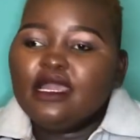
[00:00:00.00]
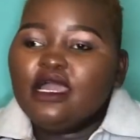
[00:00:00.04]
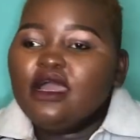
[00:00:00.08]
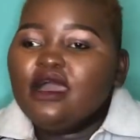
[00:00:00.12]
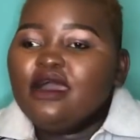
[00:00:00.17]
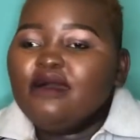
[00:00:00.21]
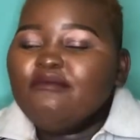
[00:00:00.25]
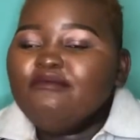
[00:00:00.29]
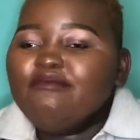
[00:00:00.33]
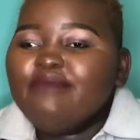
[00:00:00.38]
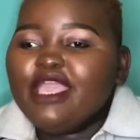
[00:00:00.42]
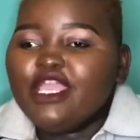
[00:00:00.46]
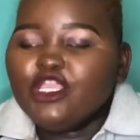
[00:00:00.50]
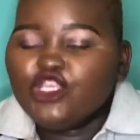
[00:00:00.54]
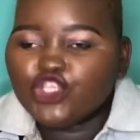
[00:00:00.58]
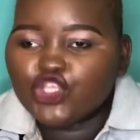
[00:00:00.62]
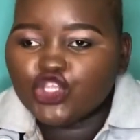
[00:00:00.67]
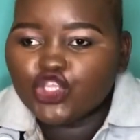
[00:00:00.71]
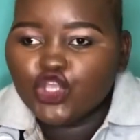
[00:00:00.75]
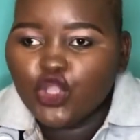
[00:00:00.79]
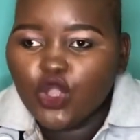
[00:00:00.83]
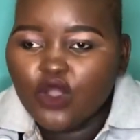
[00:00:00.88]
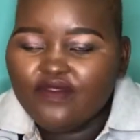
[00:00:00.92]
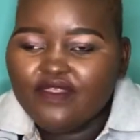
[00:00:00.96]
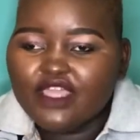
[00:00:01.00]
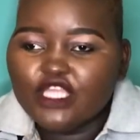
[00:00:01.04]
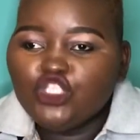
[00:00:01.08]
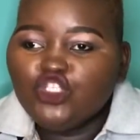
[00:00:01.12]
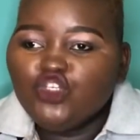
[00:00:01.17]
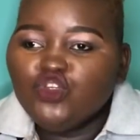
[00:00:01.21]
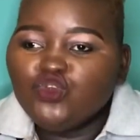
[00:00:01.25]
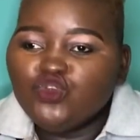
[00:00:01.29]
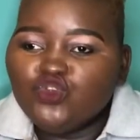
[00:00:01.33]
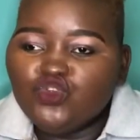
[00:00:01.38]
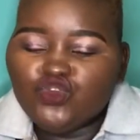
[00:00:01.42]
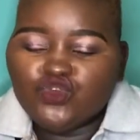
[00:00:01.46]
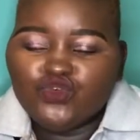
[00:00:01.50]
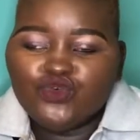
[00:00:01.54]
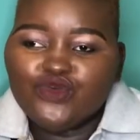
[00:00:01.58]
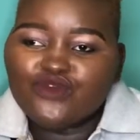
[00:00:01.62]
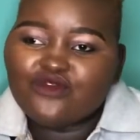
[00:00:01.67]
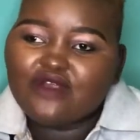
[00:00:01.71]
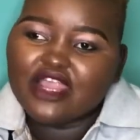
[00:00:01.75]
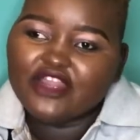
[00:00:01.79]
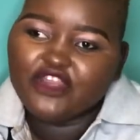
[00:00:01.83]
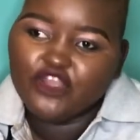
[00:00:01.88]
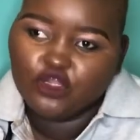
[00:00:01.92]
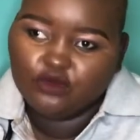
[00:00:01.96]
Make sure that you do
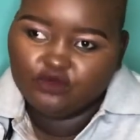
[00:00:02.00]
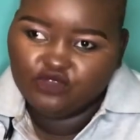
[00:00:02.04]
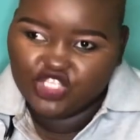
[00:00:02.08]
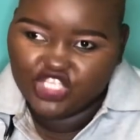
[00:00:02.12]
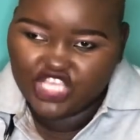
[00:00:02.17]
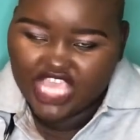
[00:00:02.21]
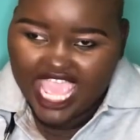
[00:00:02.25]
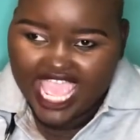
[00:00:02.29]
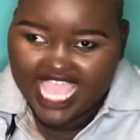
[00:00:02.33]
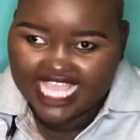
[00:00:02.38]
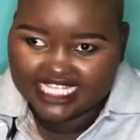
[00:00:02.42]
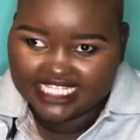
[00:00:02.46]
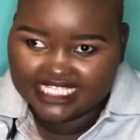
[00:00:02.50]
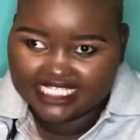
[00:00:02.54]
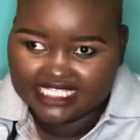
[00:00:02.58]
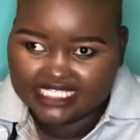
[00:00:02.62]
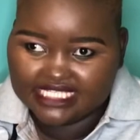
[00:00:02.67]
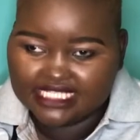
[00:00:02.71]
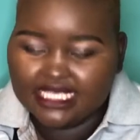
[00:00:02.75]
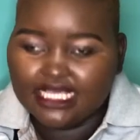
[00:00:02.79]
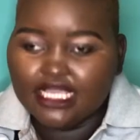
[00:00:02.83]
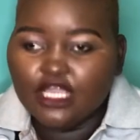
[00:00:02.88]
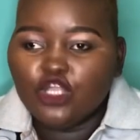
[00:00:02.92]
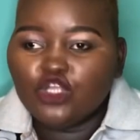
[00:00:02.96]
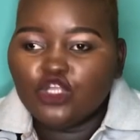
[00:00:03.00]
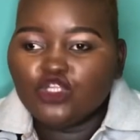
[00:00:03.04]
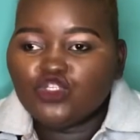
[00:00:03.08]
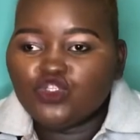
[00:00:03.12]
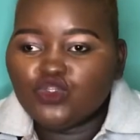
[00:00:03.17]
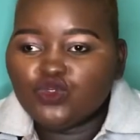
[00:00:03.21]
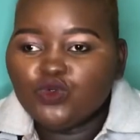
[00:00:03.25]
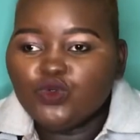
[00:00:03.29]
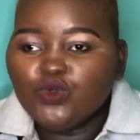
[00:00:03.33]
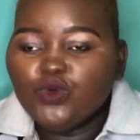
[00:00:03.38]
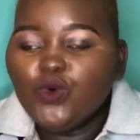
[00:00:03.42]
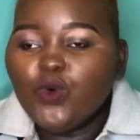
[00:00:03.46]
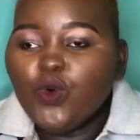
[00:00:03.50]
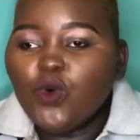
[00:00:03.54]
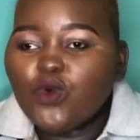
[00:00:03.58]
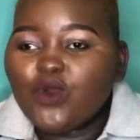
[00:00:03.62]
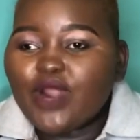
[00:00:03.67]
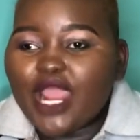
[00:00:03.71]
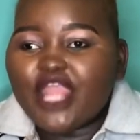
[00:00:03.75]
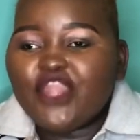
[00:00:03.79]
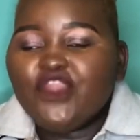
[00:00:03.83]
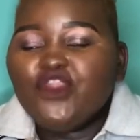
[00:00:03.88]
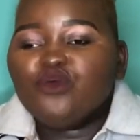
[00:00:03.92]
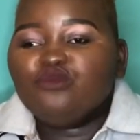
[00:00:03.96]
random checks. Do
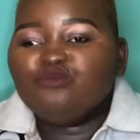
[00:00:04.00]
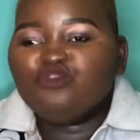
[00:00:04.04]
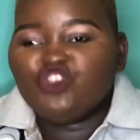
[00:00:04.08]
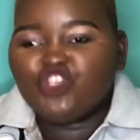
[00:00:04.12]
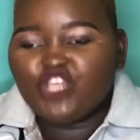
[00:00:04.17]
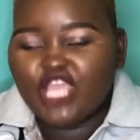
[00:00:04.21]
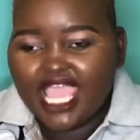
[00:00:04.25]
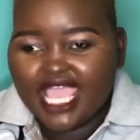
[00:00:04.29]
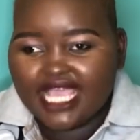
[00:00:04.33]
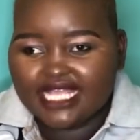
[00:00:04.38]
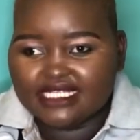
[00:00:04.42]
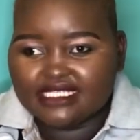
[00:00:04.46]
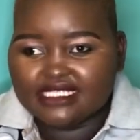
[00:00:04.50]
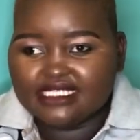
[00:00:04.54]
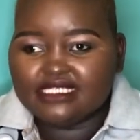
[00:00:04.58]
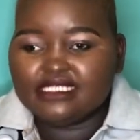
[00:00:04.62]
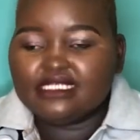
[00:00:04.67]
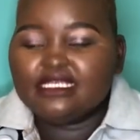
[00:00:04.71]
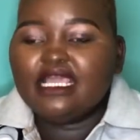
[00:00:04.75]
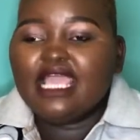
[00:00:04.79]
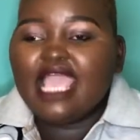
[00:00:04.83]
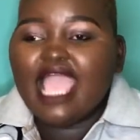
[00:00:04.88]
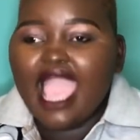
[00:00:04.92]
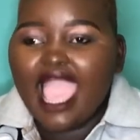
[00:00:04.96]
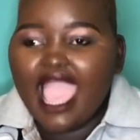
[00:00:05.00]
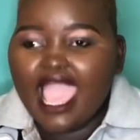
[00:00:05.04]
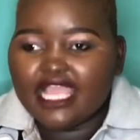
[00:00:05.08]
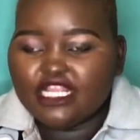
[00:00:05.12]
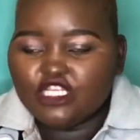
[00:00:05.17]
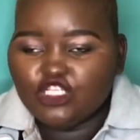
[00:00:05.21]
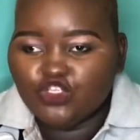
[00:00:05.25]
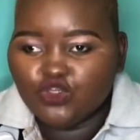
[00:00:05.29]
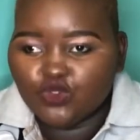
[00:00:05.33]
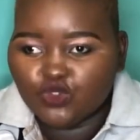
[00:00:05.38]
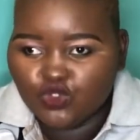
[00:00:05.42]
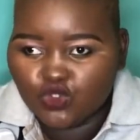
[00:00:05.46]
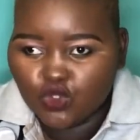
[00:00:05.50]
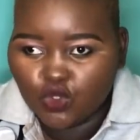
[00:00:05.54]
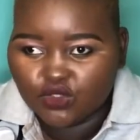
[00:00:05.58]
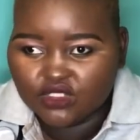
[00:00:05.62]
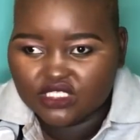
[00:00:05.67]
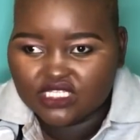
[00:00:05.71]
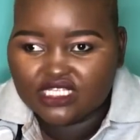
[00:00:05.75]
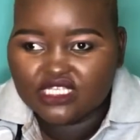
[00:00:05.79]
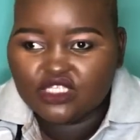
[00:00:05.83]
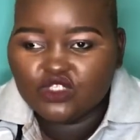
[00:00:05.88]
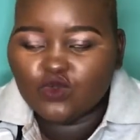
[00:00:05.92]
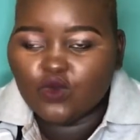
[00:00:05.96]
random checks at your
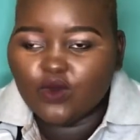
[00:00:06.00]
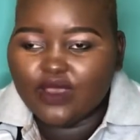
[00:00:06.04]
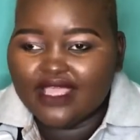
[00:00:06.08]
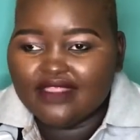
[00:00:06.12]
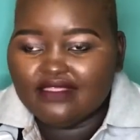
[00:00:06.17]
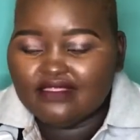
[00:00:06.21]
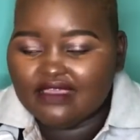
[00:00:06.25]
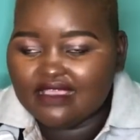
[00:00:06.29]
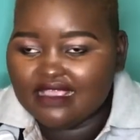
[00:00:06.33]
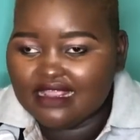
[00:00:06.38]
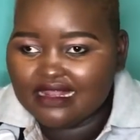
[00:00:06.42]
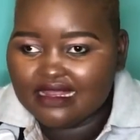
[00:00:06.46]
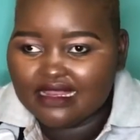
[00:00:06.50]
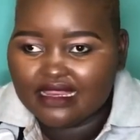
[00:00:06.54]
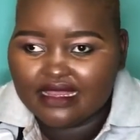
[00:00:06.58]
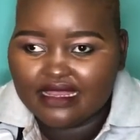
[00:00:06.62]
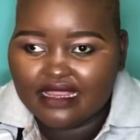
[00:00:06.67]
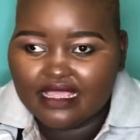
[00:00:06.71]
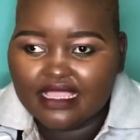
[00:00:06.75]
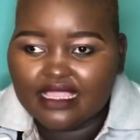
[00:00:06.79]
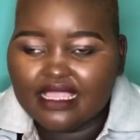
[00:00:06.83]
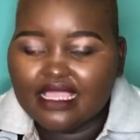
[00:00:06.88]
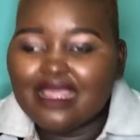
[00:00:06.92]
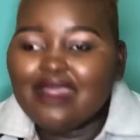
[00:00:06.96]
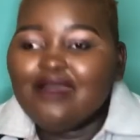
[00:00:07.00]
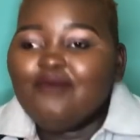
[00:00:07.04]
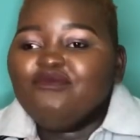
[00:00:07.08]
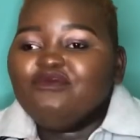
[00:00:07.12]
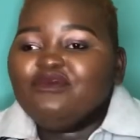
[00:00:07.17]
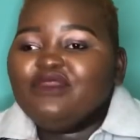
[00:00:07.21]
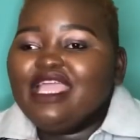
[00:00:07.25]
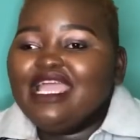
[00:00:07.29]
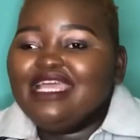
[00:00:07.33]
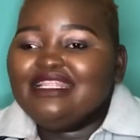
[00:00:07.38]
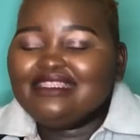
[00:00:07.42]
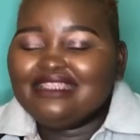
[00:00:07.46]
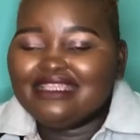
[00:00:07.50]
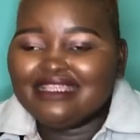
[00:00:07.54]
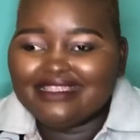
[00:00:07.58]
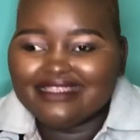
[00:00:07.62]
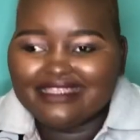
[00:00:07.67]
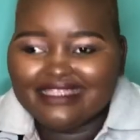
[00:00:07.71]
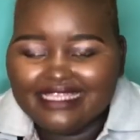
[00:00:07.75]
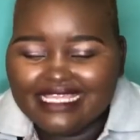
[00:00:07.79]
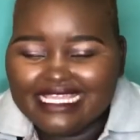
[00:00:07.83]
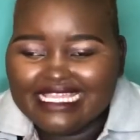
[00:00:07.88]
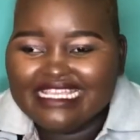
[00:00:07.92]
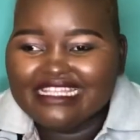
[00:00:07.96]
doctor's or at the clinic. At the
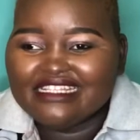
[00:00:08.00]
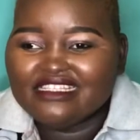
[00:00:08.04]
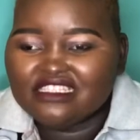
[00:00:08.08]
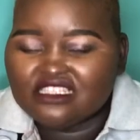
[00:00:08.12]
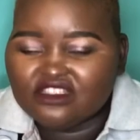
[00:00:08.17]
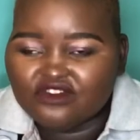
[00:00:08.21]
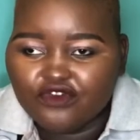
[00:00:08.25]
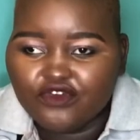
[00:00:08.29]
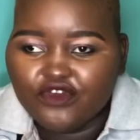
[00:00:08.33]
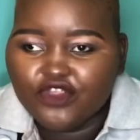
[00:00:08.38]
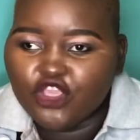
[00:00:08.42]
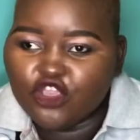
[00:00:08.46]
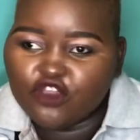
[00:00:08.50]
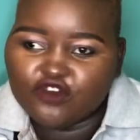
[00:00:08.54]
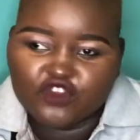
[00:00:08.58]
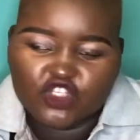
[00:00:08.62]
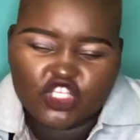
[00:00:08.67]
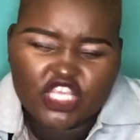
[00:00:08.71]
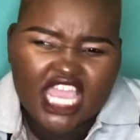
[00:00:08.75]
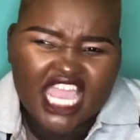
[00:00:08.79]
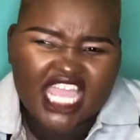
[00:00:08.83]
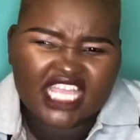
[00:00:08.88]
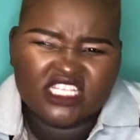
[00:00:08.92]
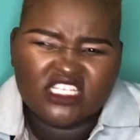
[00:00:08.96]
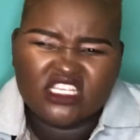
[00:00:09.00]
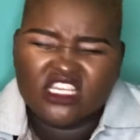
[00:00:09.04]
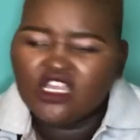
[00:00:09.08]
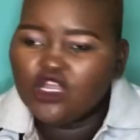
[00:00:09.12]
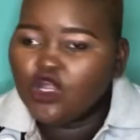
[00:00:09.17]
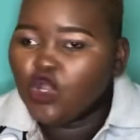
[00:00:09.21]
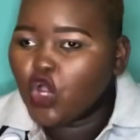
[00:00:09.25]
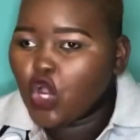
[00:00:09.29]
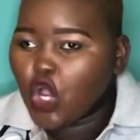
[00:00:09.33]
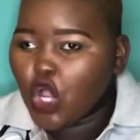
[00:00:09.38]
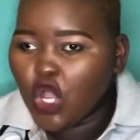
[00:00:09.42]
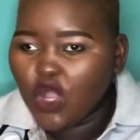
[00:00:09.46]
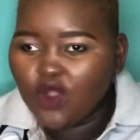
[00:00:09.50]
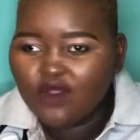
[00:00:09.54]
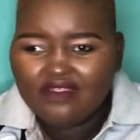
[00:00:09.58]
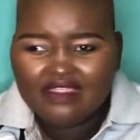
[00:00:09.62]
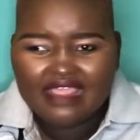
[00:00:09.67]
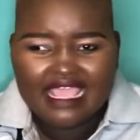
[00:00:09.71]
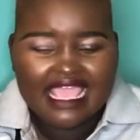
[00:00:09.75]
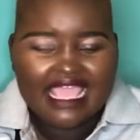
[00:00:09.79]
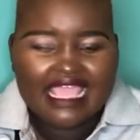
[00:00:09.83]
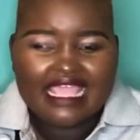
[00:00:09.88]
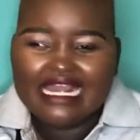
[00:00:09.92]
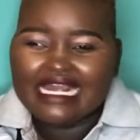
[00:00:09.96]
clinic, it's free of charge. Go there,
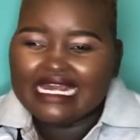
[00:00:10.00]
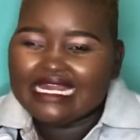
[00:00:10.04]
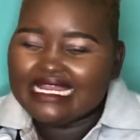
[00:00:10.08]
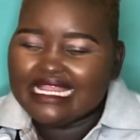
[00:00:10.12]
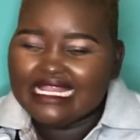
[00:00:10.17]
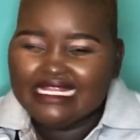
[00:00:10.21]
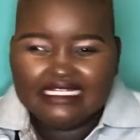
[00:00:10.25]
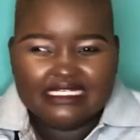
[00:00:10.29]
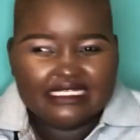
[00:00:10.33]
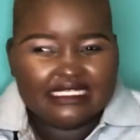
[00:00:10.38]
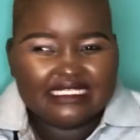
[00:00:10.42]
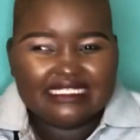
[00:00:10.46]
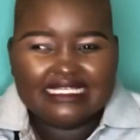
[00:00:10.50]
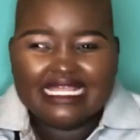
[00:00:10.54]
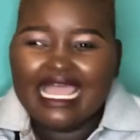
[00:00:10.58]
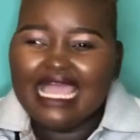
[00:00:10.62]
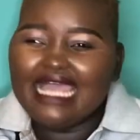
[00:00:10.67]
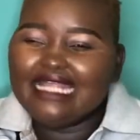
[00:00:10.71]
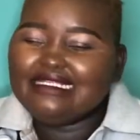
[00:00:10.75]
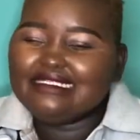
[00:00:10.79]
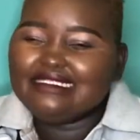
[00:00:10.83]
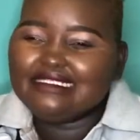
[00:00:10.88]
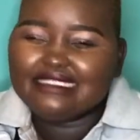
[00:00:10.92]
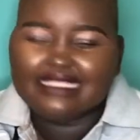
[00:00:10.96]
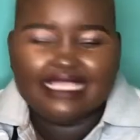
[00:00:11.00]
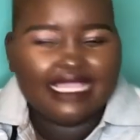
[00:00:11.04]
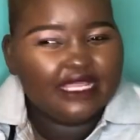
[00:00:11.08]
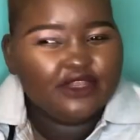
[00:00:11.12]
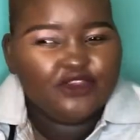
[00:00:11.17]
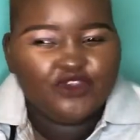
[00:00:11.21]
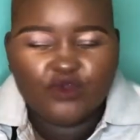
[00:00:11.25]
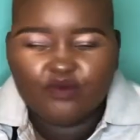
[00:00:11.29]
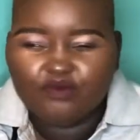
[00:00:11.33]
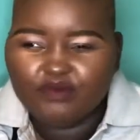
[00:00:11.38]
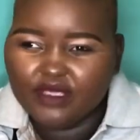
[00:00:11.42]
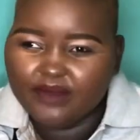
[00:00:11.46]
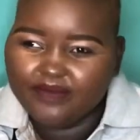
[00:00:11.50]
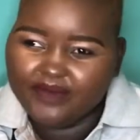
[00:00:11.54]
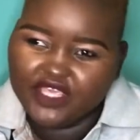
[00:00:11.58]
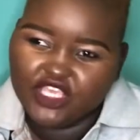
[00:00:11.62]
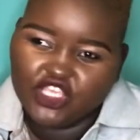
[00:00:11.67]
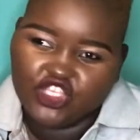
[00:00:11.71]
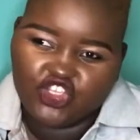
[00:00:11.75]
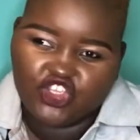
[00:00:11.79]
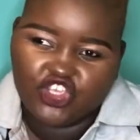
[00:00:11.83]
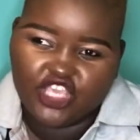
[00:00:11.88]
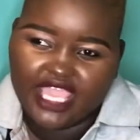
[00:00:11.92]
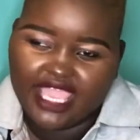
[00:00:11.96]
register, get your BP
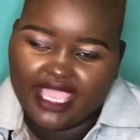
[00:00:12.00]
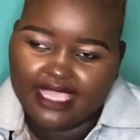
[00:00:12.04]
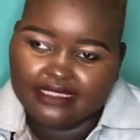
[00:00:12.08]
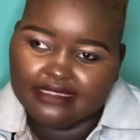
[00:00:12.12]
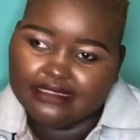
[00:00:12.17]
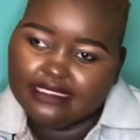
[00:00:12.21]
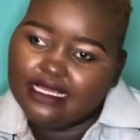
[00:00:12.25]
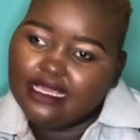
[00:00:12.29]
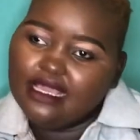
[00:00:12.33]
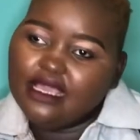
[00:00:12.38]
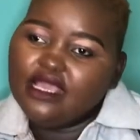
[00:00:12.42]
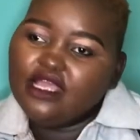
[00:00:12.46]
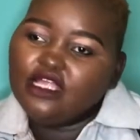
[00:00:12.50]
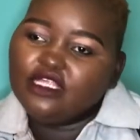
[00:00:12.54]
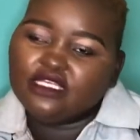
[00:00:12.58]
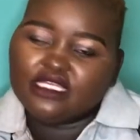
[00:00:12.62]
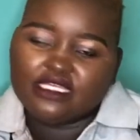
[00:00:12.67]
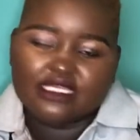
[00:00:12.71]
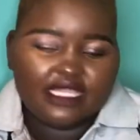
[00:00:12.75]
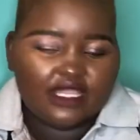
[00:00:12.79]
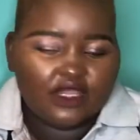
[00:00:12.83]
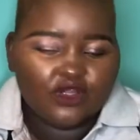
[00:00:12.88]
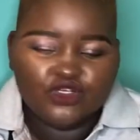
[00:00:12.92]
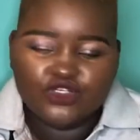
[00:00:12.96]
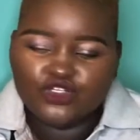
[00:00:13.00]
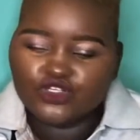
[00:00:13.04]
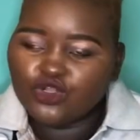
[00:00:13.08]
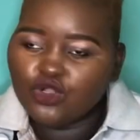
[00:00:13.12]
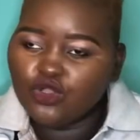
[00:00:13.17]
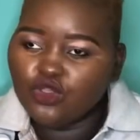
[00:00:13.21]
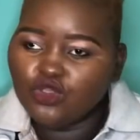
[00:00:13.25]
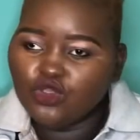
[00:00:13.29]
checked. Control your